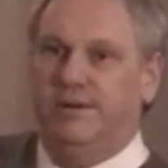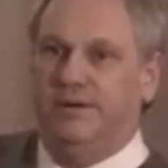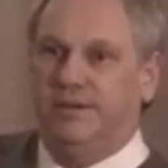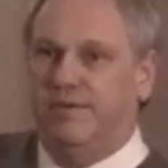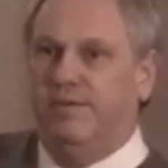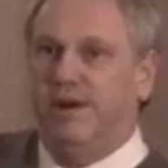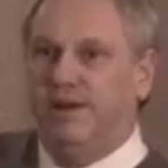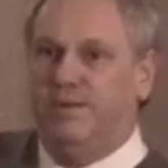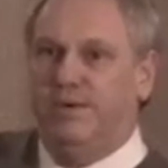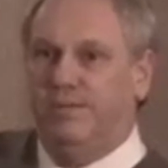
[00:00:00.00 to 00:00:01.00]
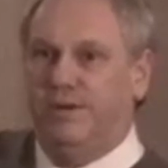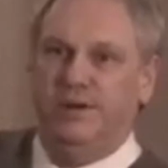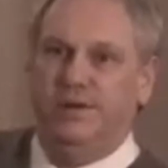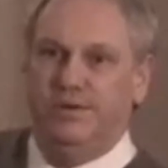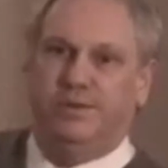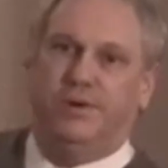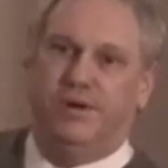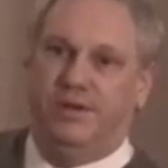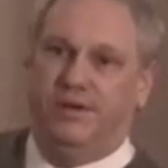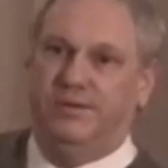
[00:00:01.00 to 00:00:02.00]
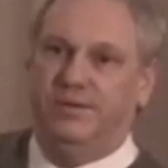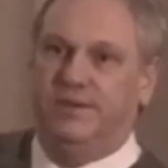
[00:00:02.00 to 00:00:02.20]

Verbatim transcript: Because everybody in the room could use one of those.